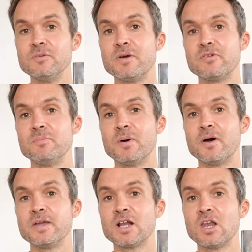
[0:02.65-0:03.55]
Method
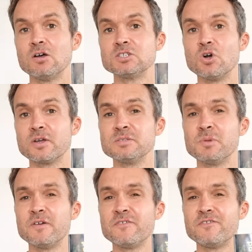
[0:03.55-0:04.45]
by Klaas Lok, is
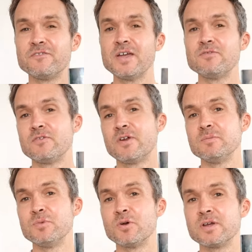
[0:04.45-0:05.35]
my favourite
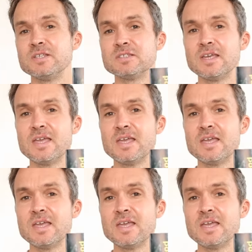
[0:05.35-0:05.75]
running book, and